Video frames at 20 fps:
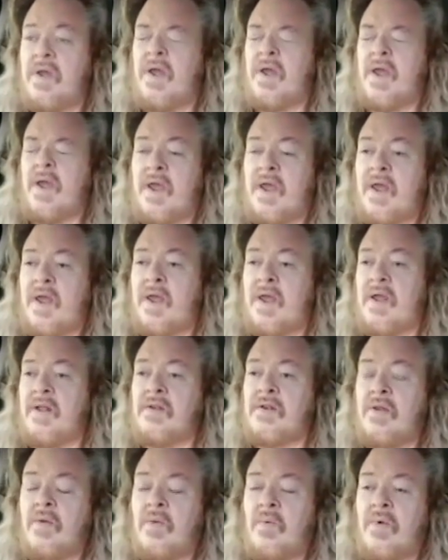
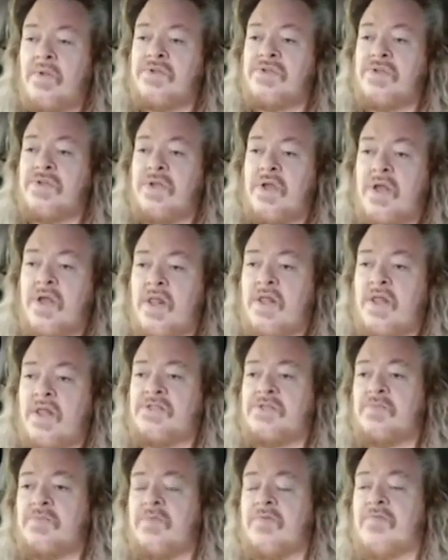And I want you to
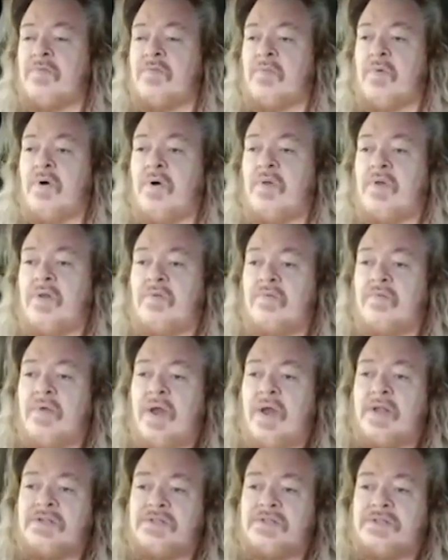cleanse me from all
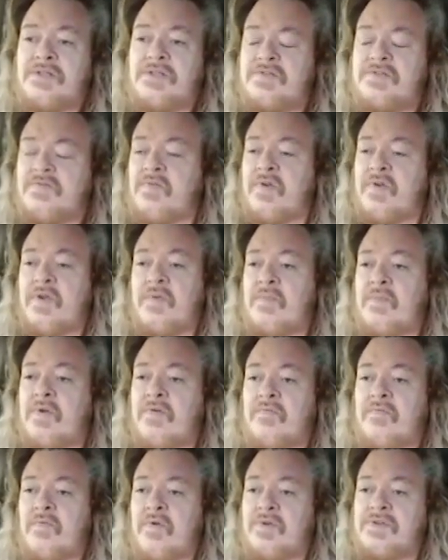unrighteousness, forgive me
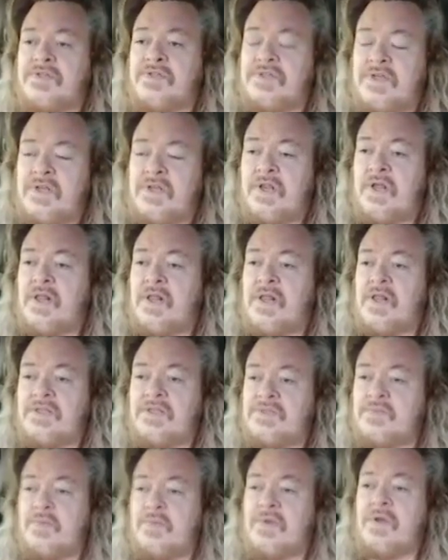of all sin, and
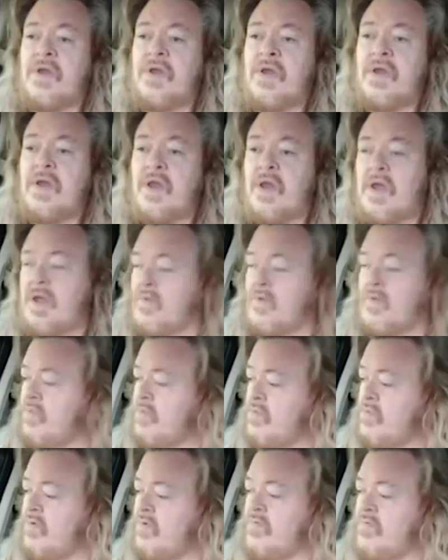cleanse me and
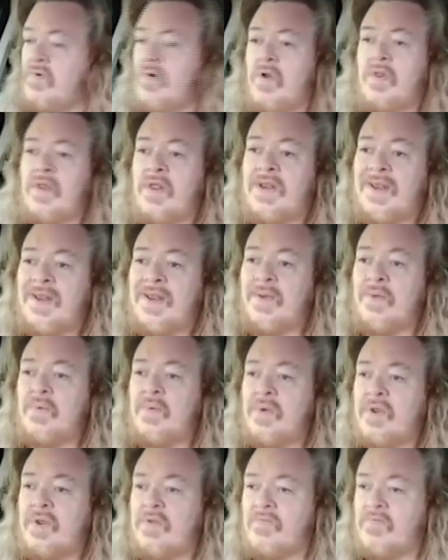remove all
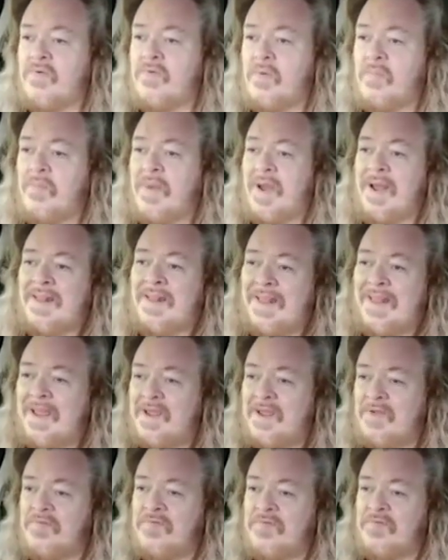iniquity from my
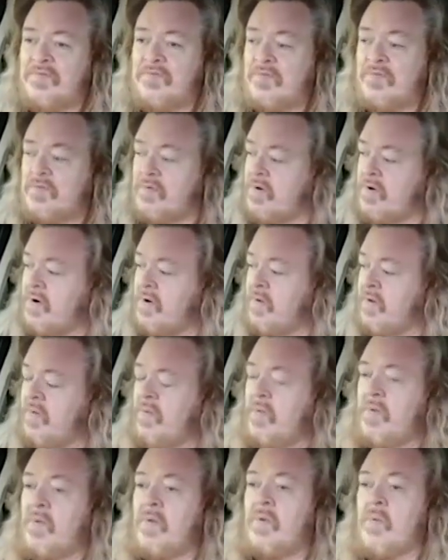life.
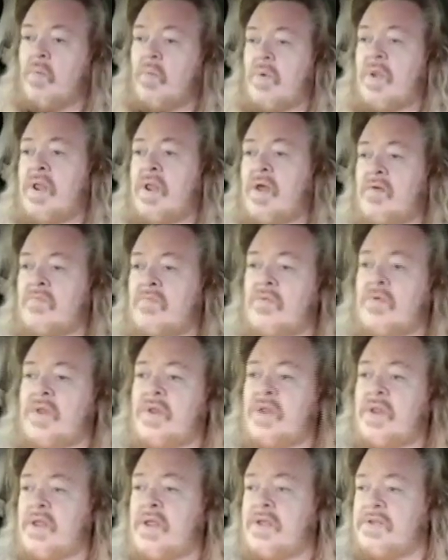Whatever
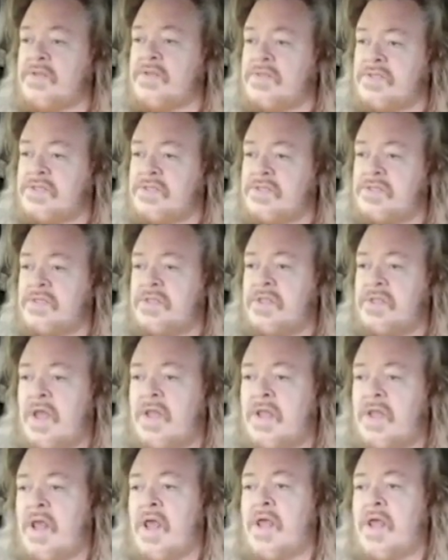it is
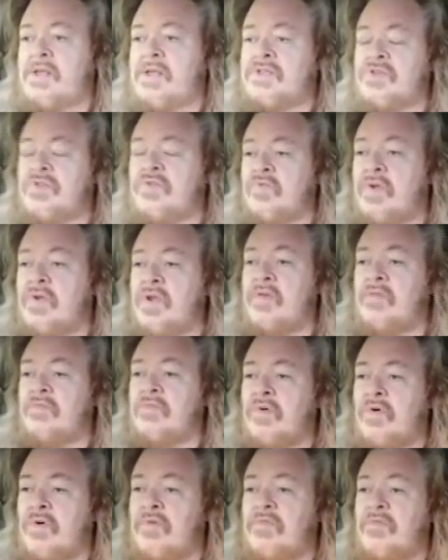that has
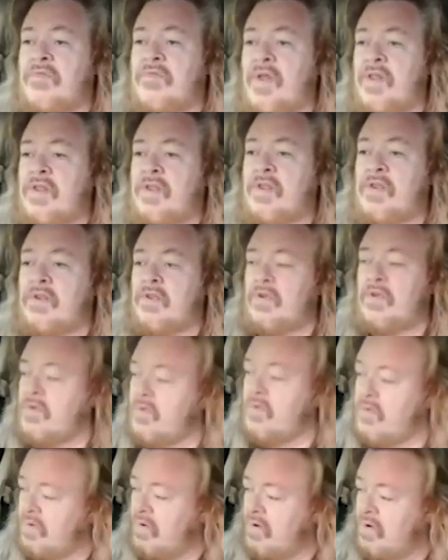grieved or offended
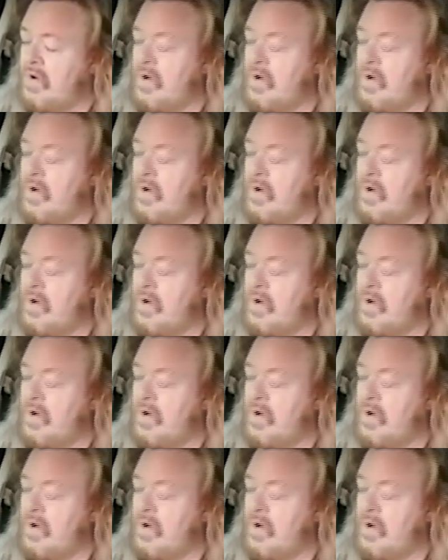you